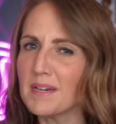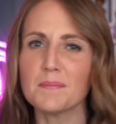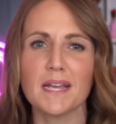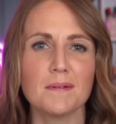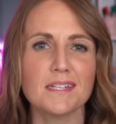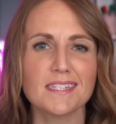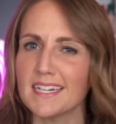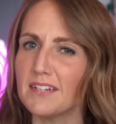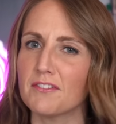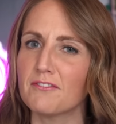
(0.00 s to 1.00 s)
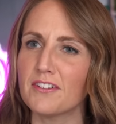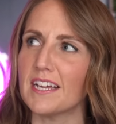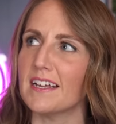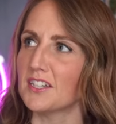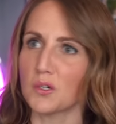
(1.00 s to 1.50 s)
many babies can even
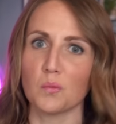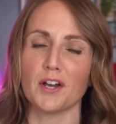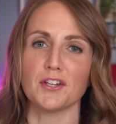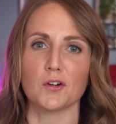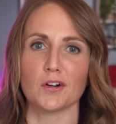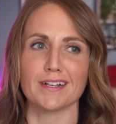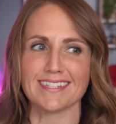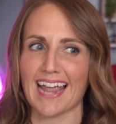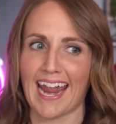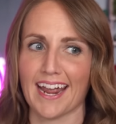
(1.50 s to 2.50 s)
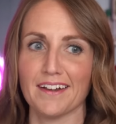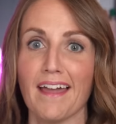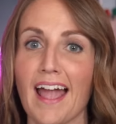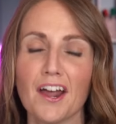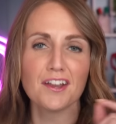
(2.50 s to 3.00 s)
fit into one uterus, and
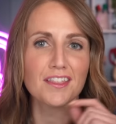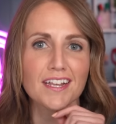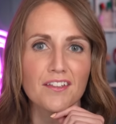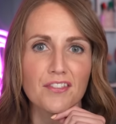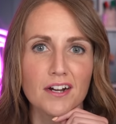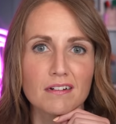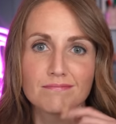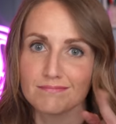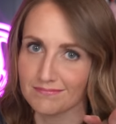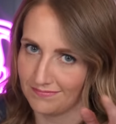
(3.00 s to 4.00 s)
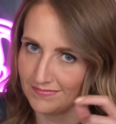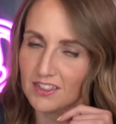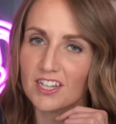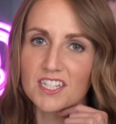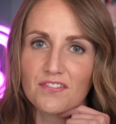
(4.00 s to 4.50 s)
how do they get there? Let's